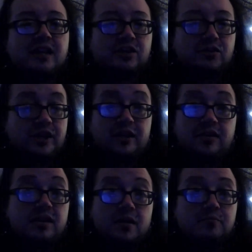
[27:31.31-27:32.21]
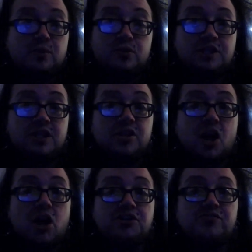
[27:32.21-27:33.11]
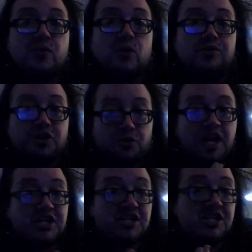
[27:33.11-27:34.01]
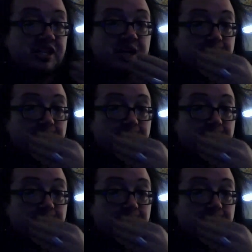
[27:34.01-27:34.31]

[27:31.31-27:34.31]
including boosting calls for donations to